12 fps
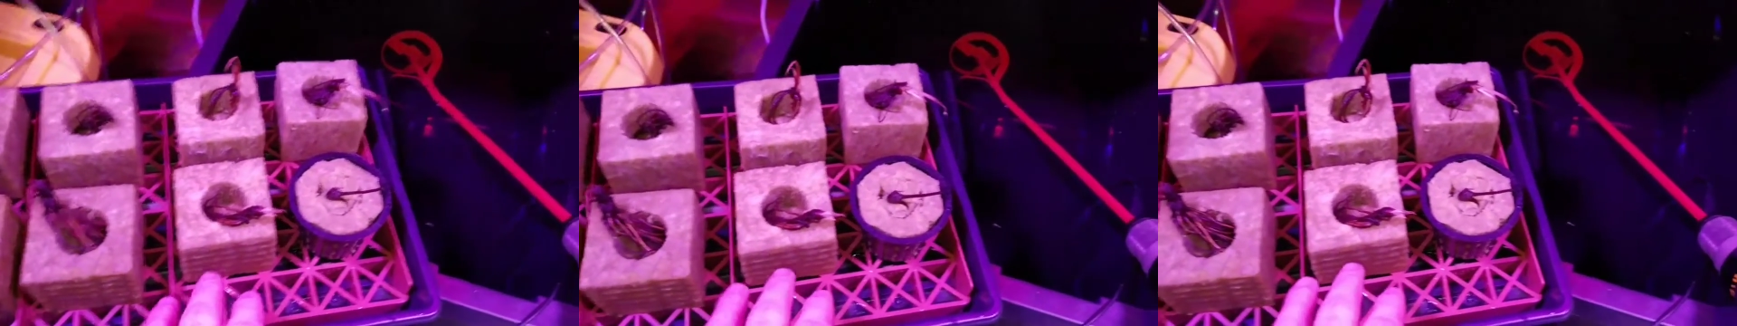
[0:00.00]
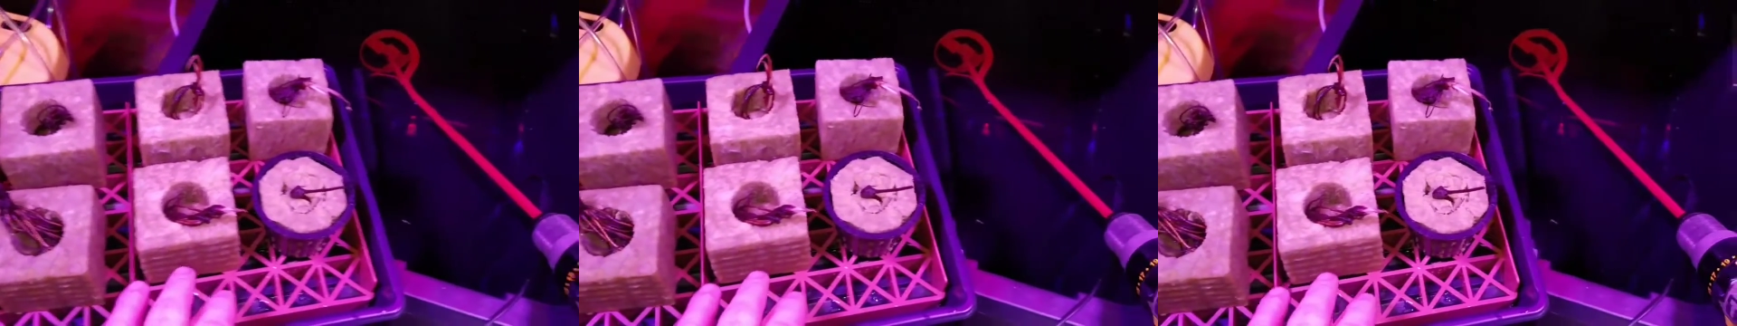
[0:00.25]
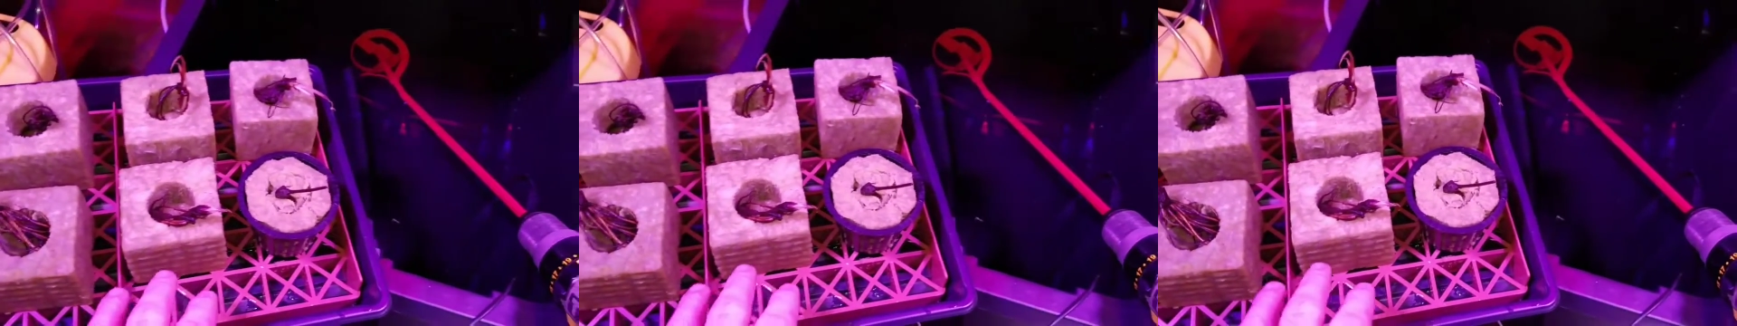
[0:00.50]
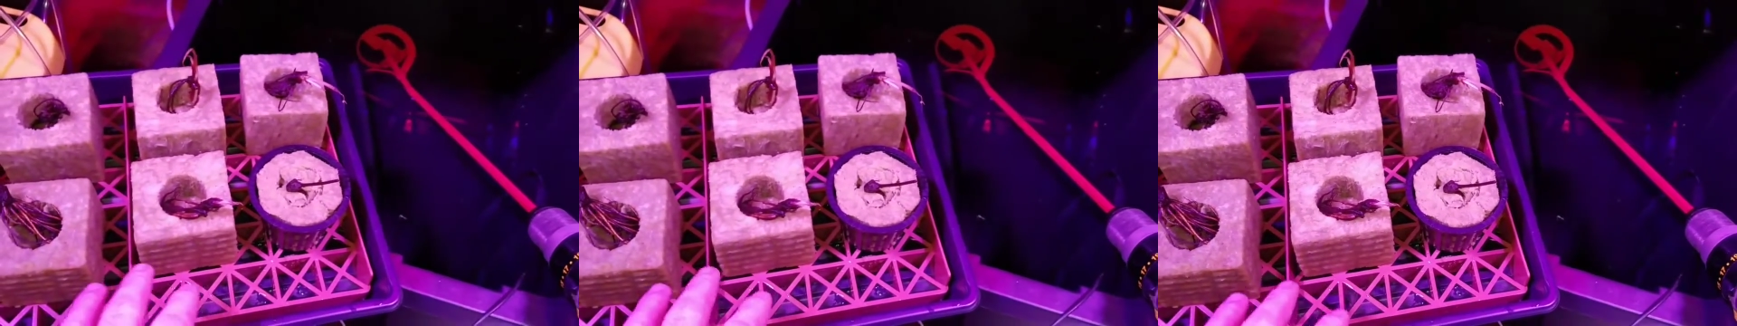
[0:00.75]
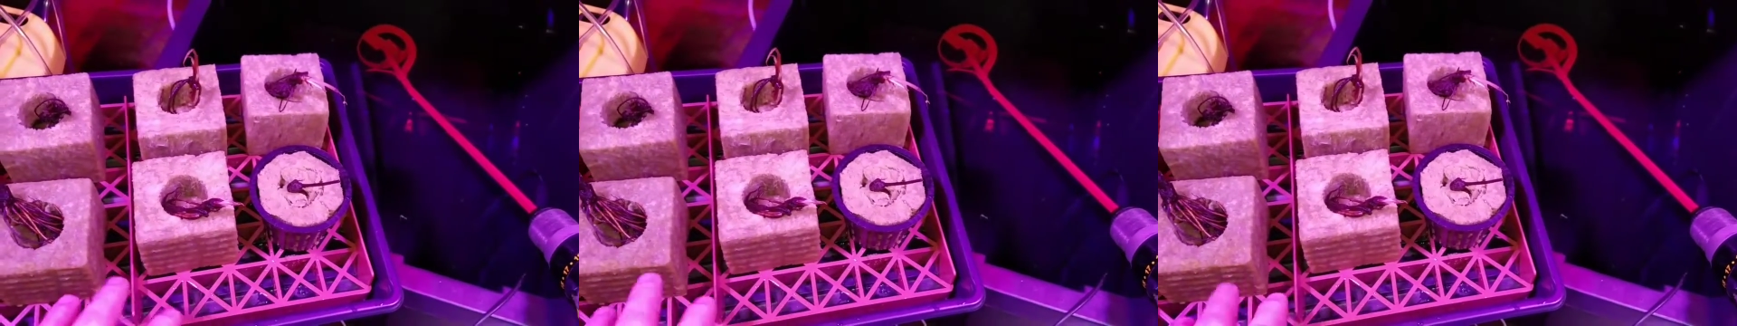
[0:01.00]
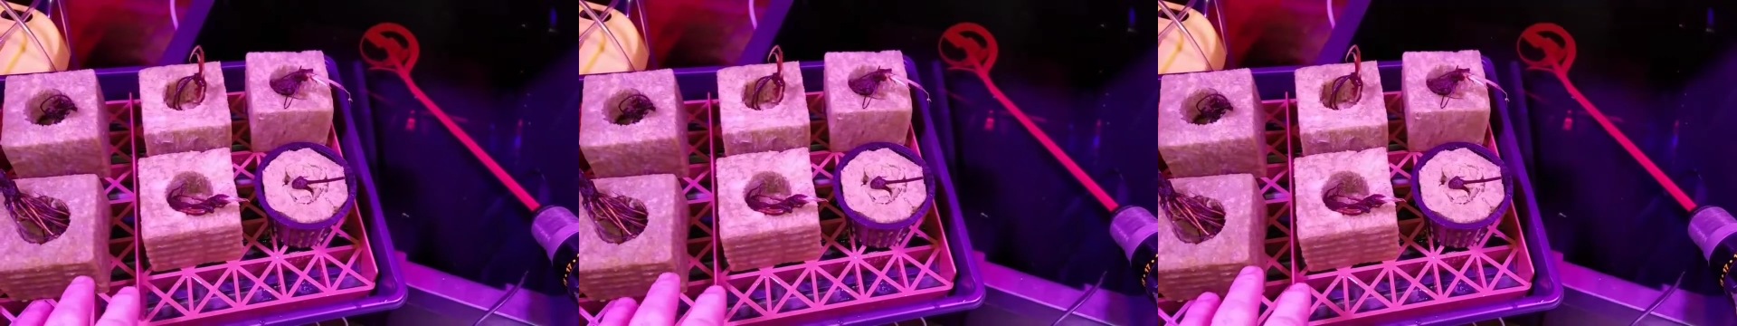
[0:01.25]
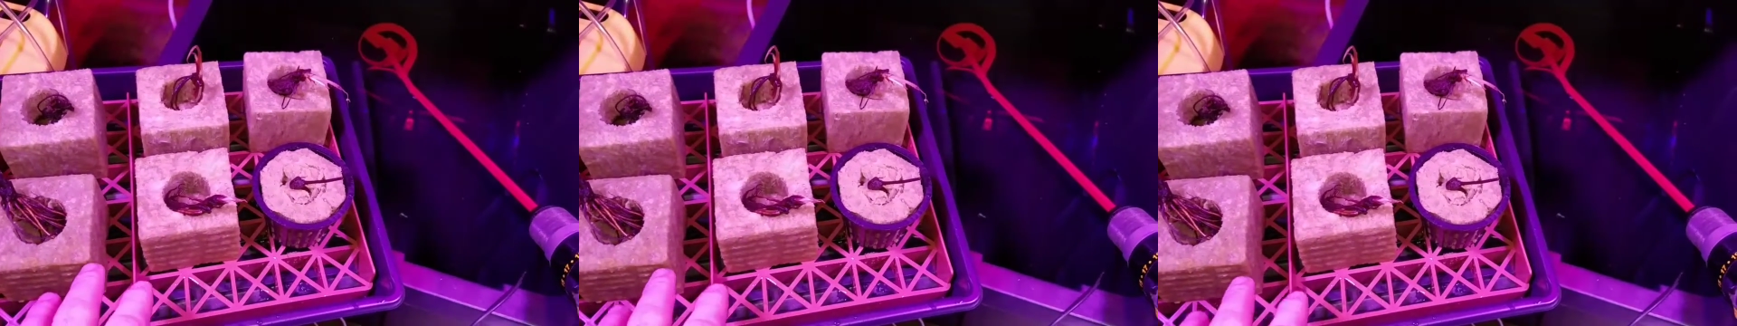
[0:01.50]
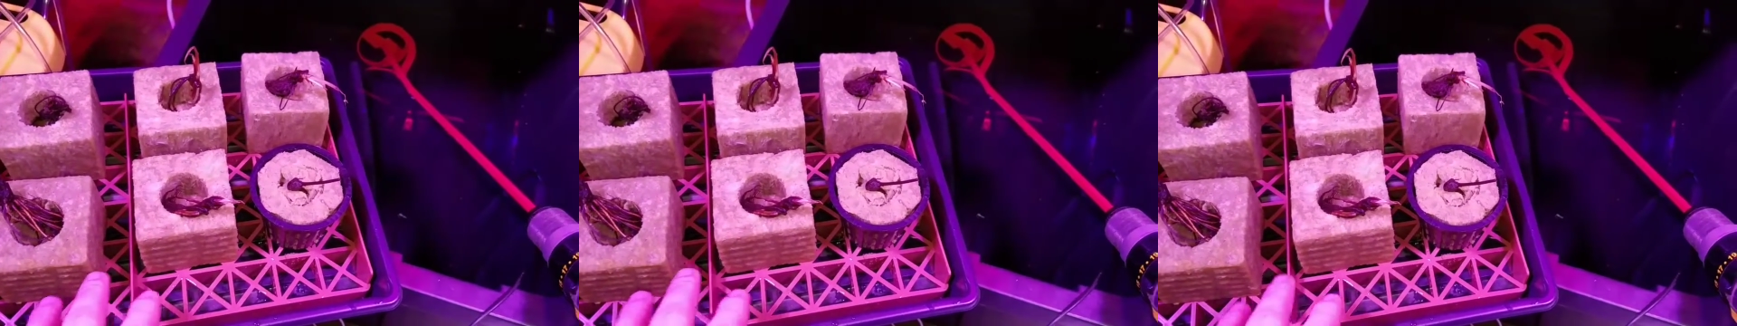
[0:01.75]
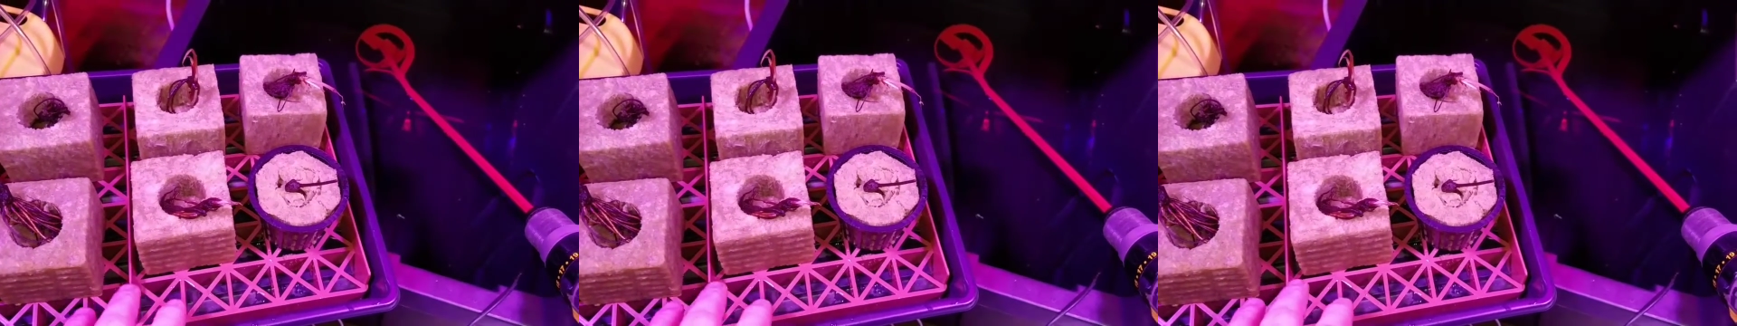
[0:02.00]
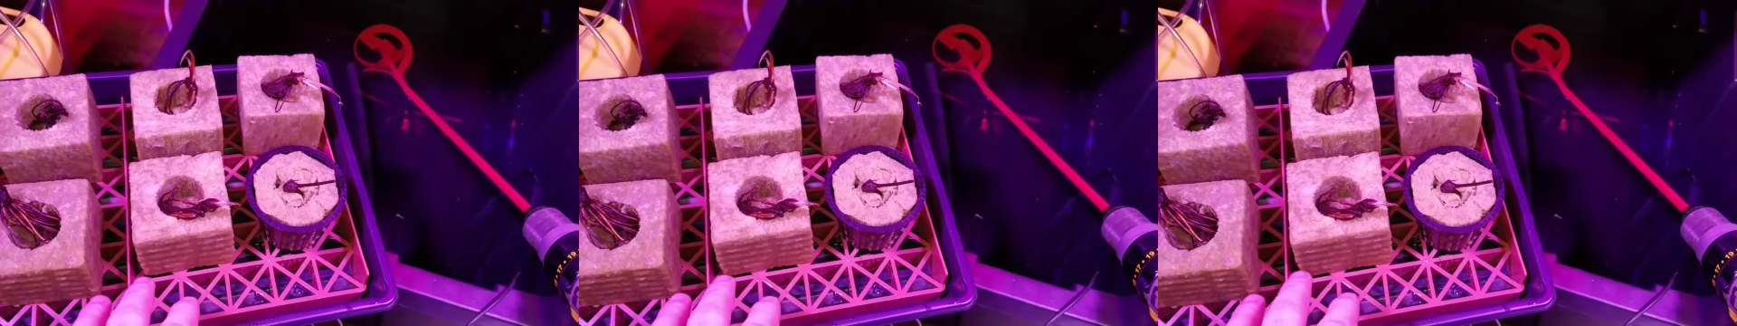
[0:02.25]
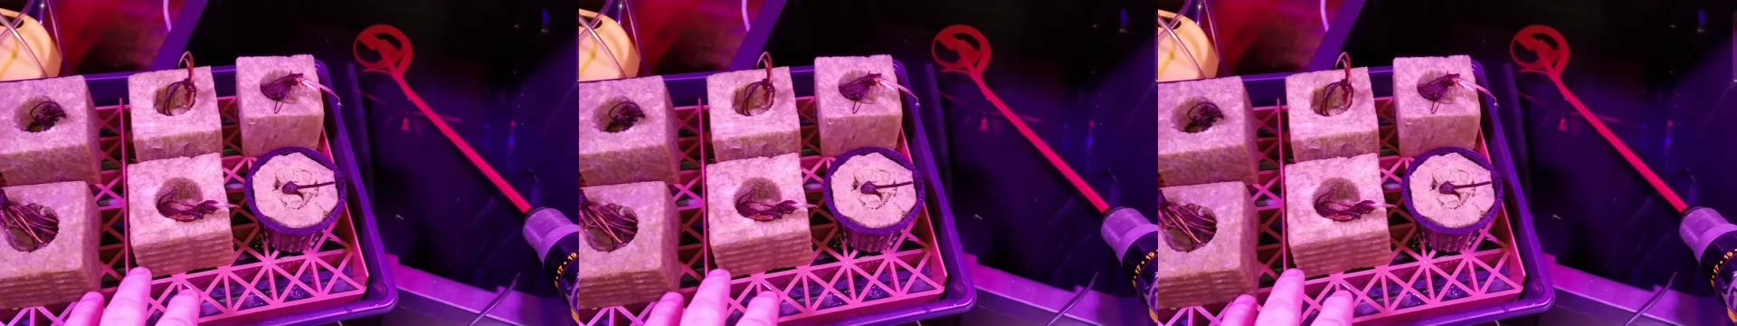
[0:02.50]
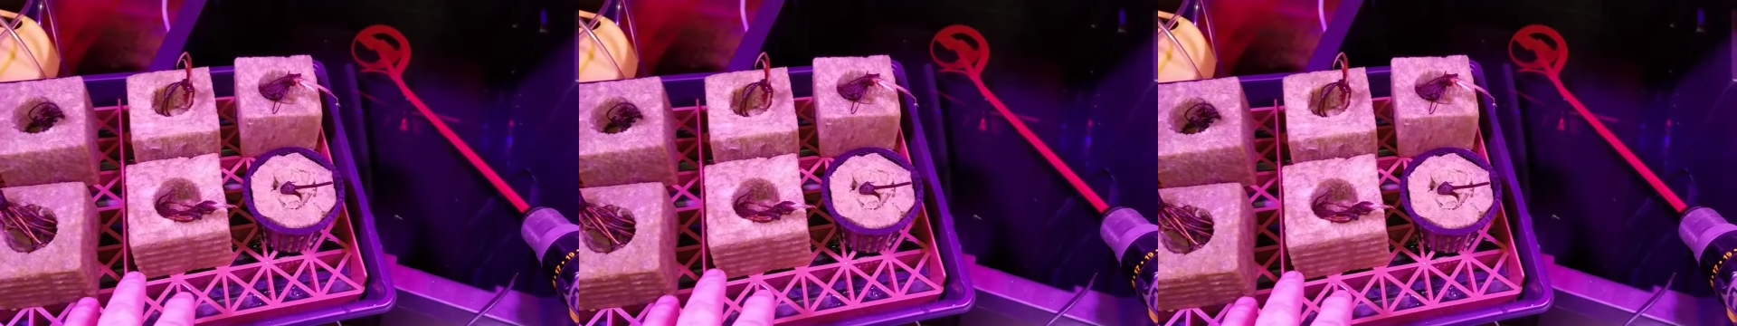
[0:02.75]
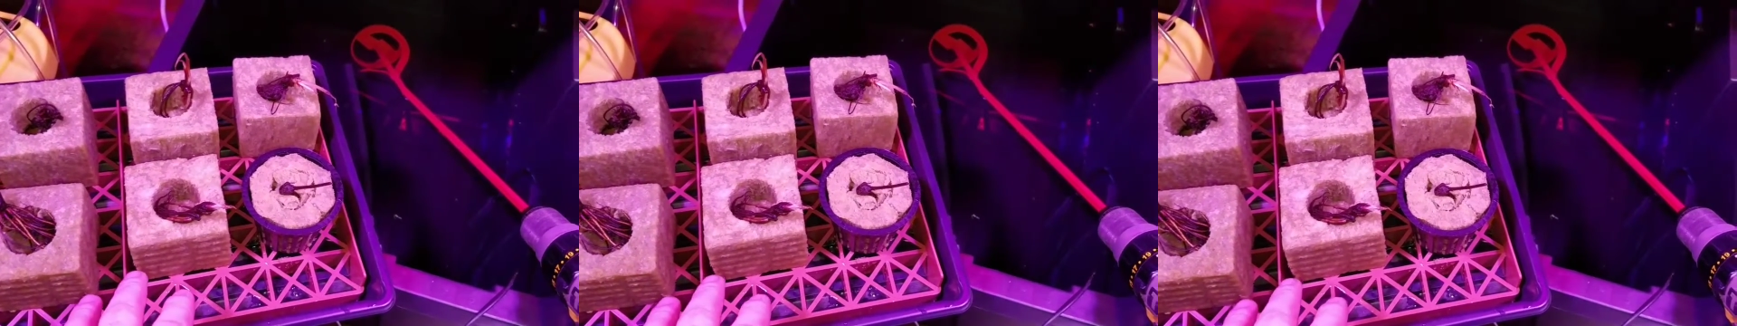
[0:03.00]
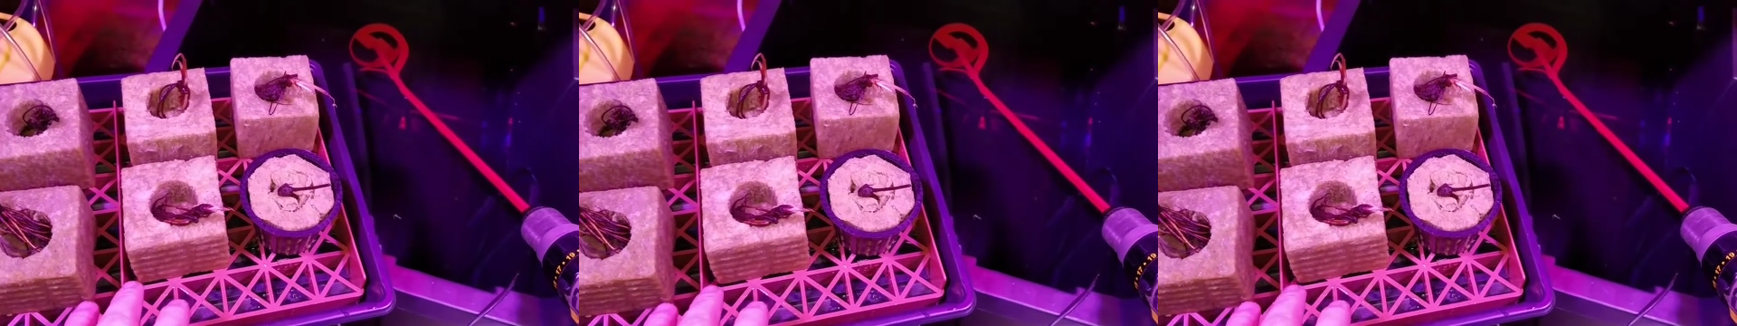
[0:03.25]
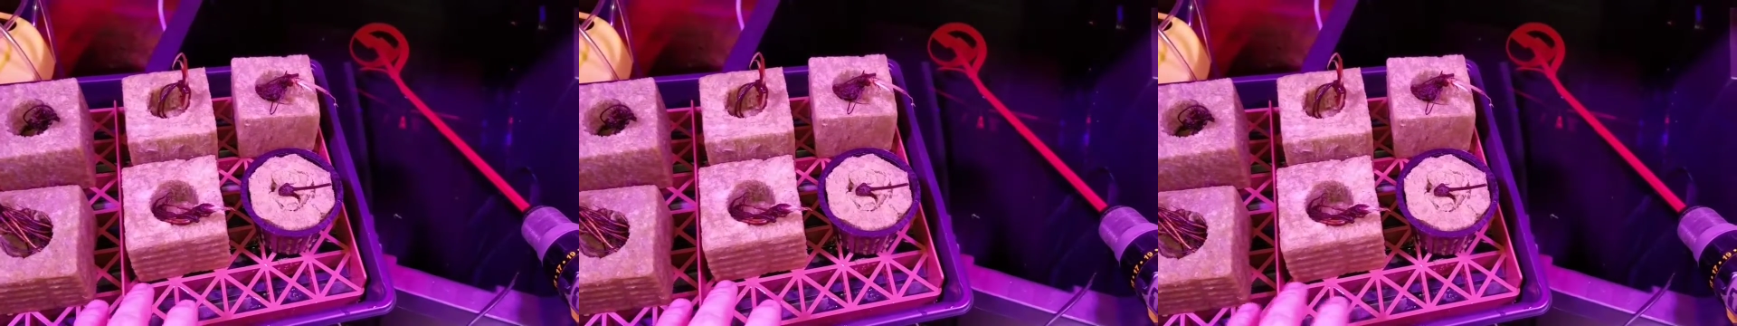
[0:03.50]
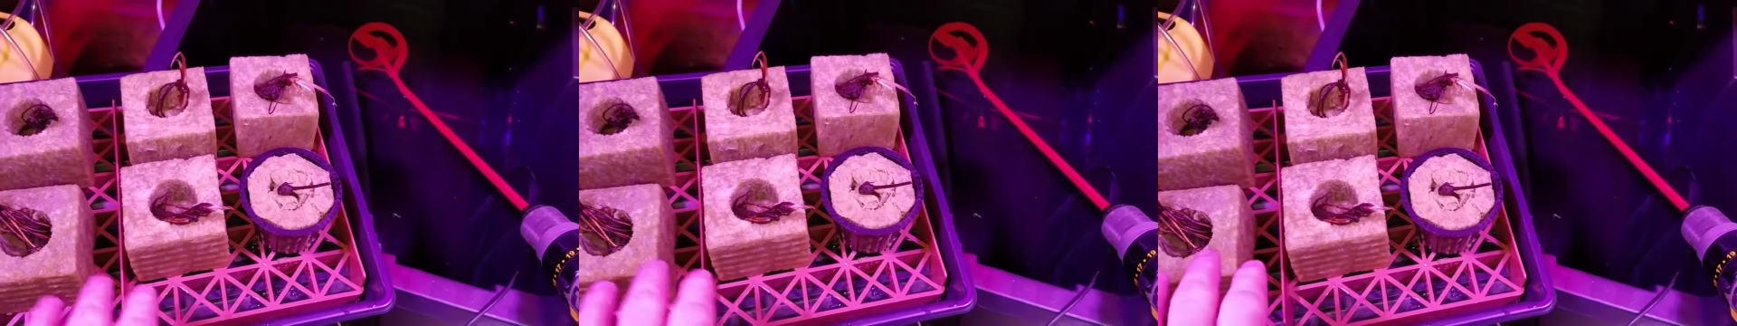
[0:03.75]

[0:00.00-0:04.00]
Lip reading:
Nobody's mouth can be seen.